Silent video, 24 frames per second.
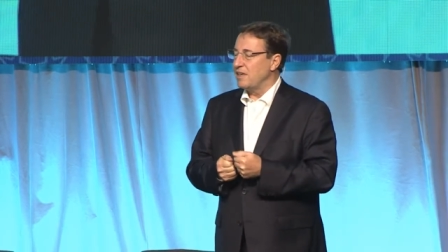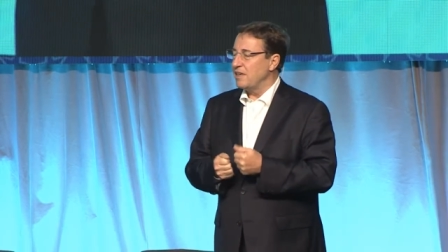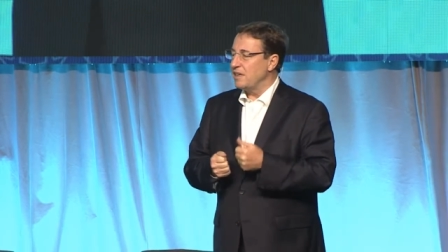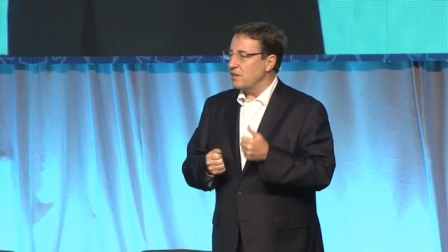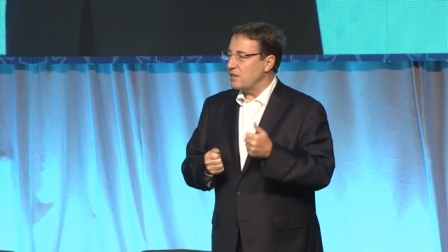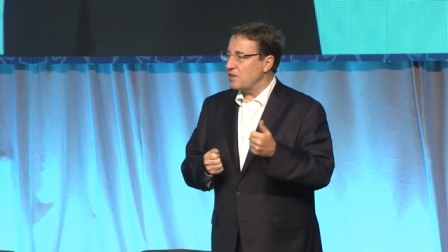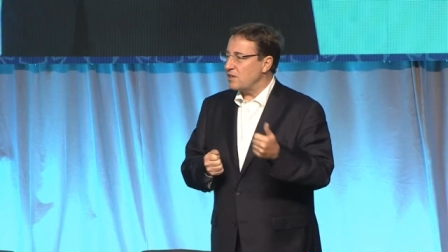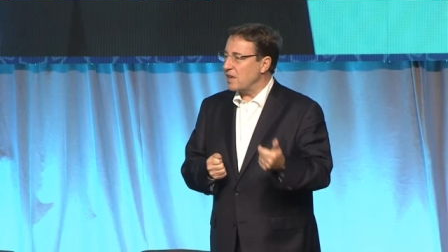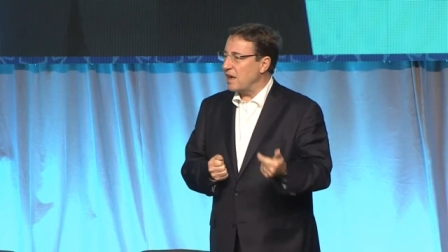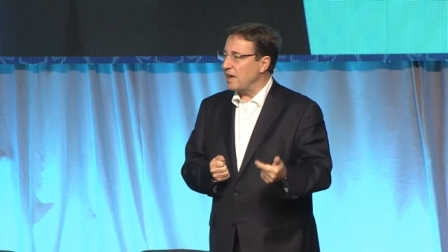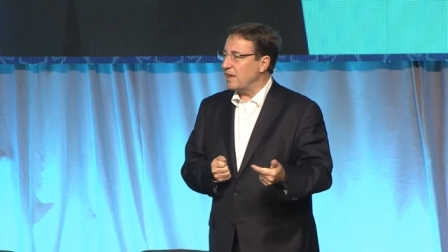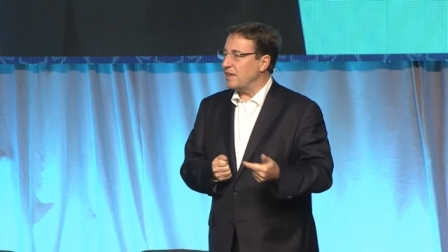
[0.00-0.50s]

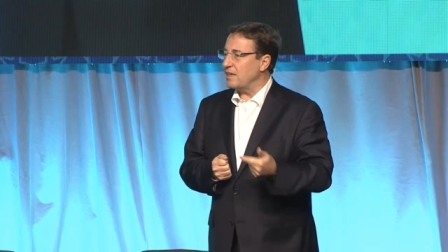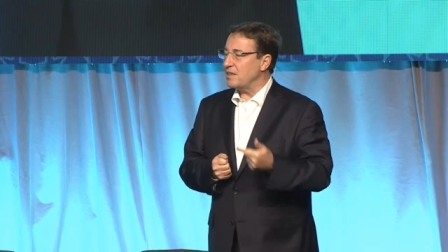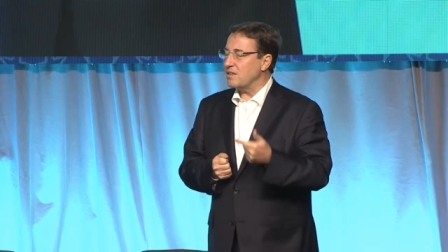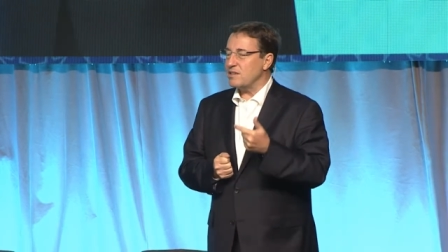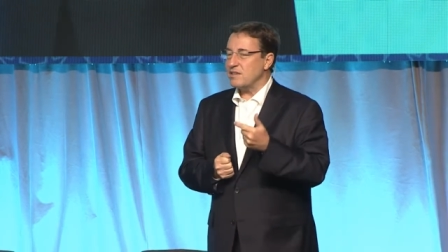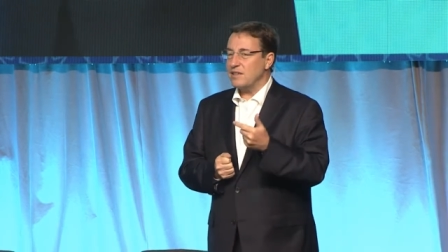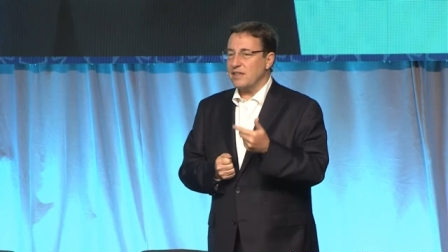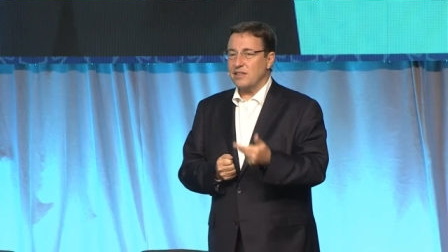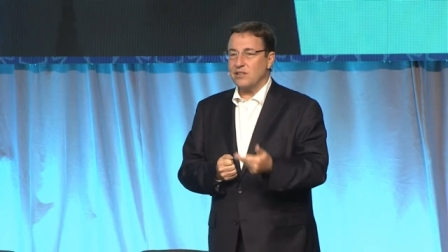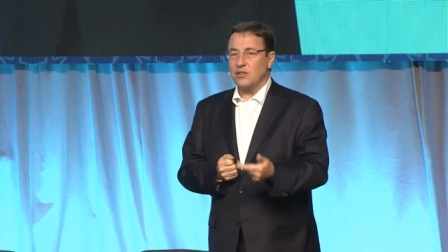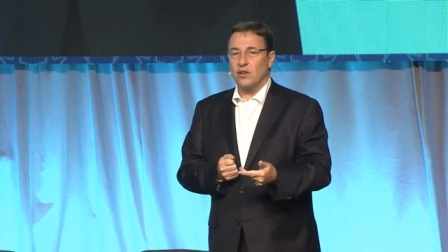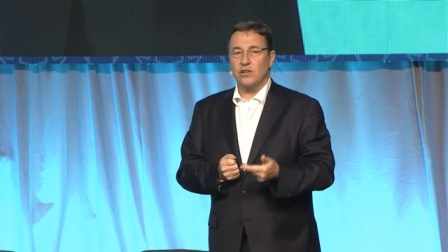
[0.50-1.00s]
Science,
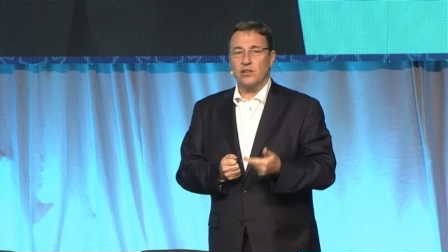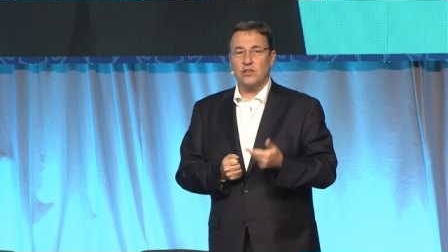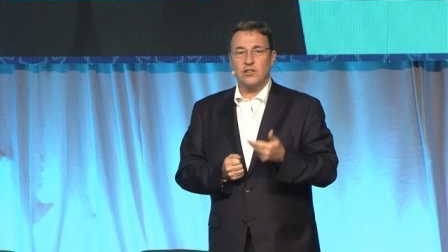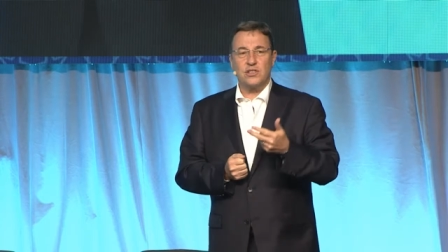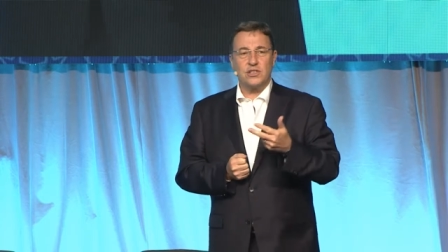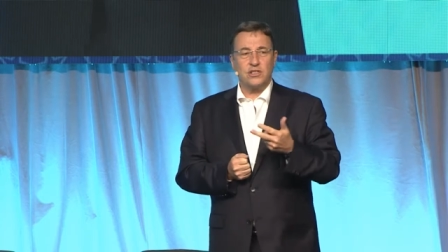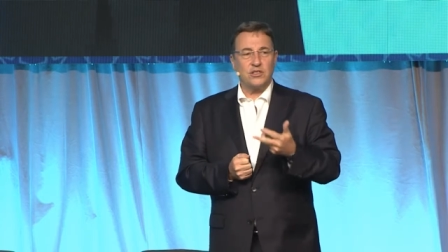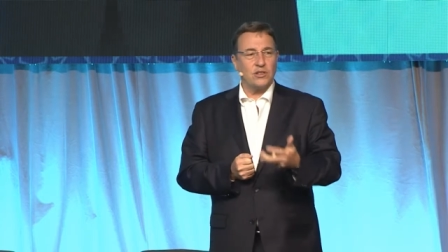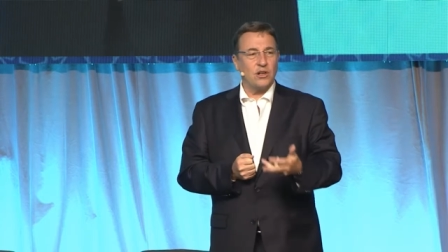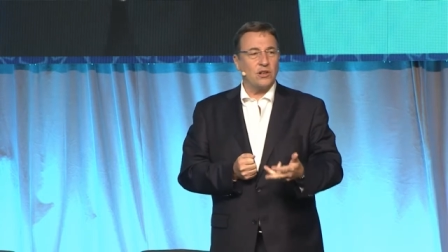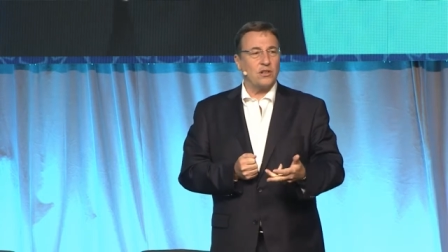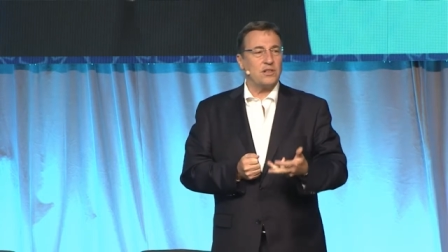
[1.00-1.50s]
technology,
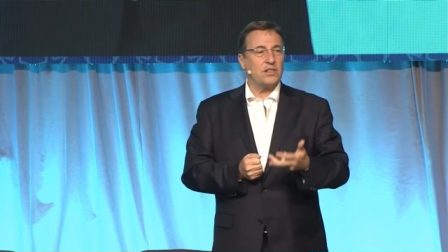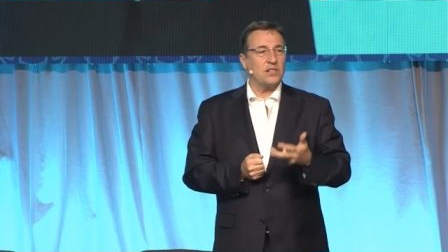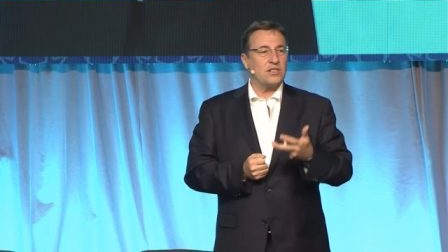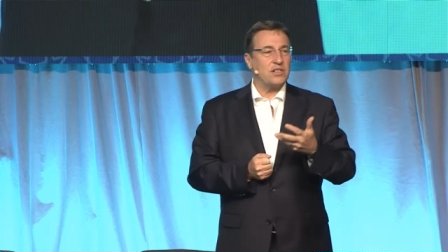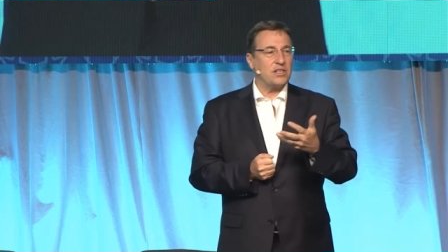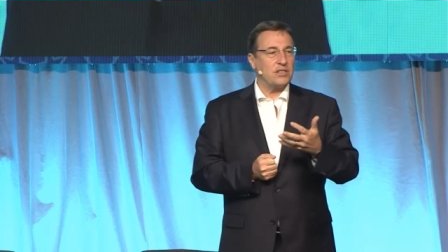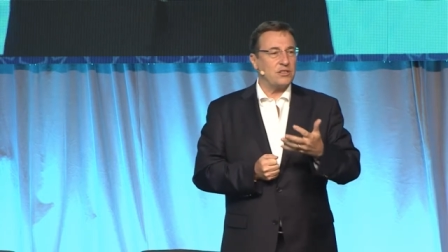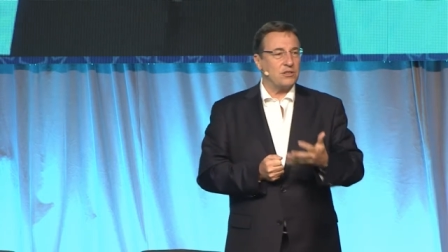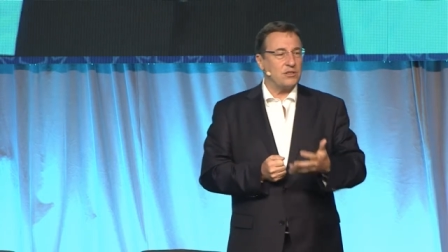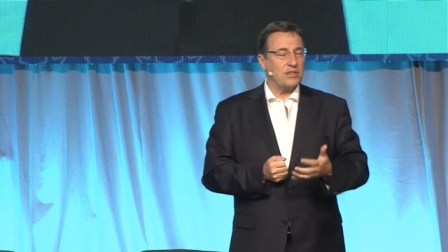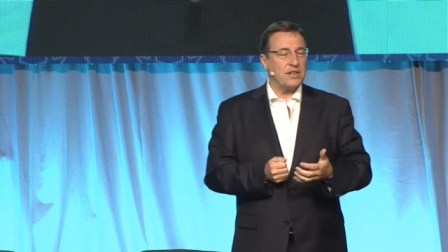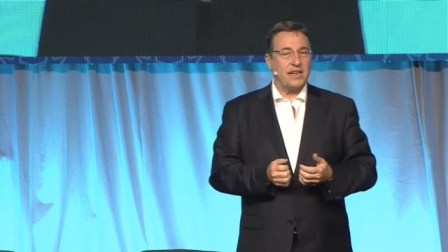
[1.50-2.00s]
knowledge,
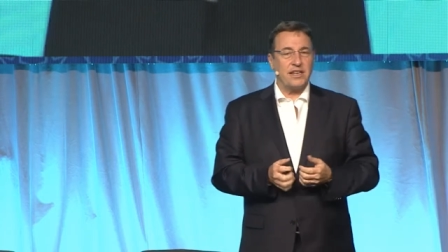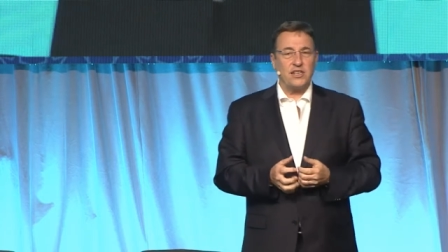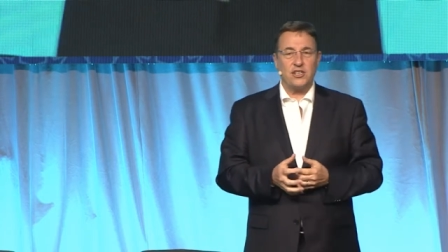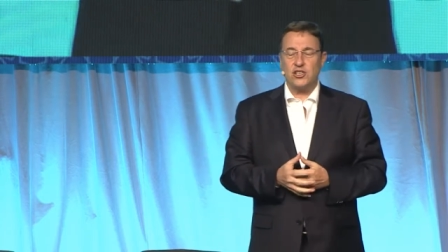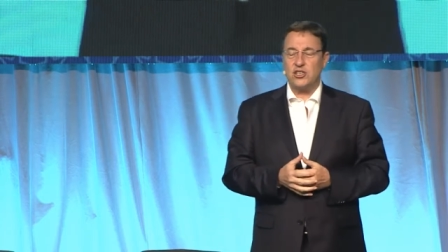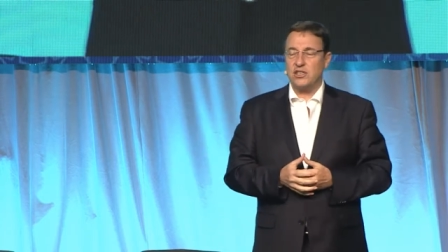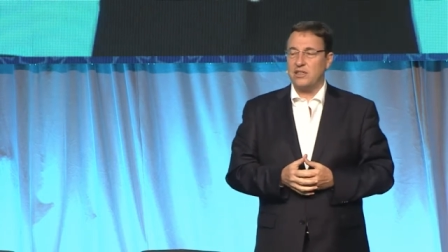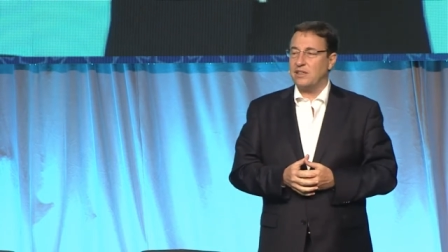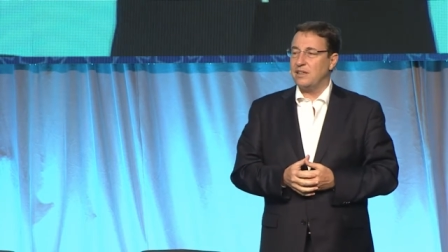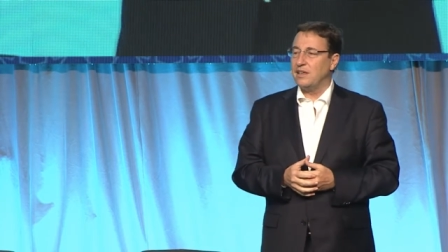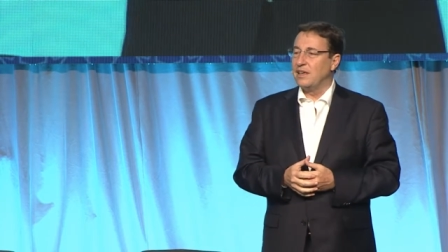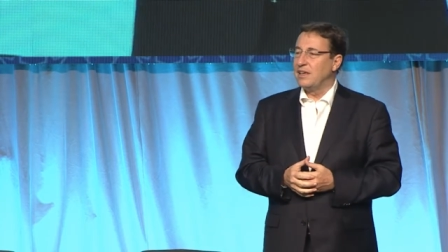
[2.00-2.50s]

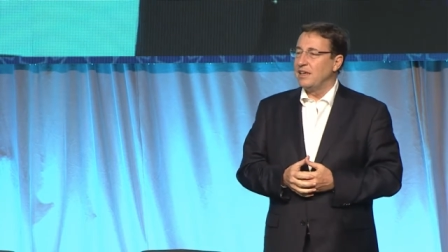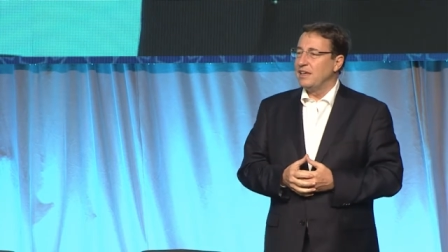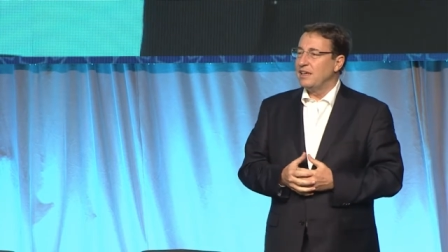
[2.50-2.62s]
education,